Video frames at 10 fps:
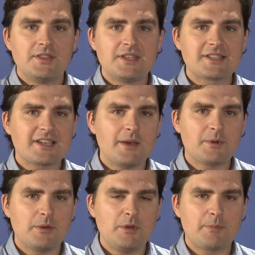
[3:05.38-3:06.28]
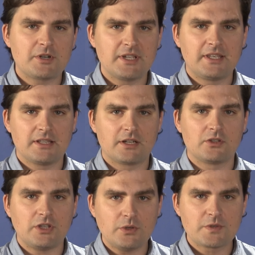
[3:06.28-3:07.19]
This type can be
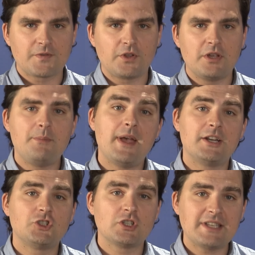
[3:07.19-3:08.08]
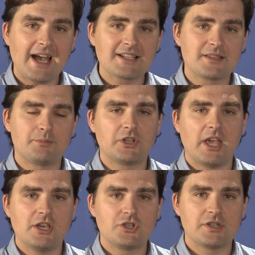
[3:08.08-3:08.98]
particularly useful in managing tax
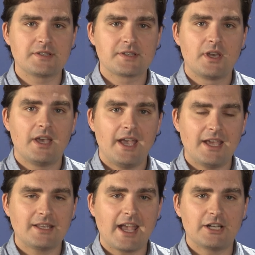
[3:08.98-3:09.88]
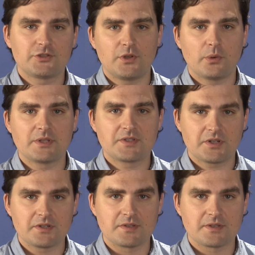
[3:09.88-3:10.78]
implications and cash flow
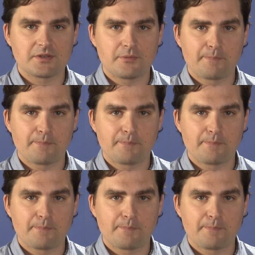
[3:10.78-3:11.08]
concerns.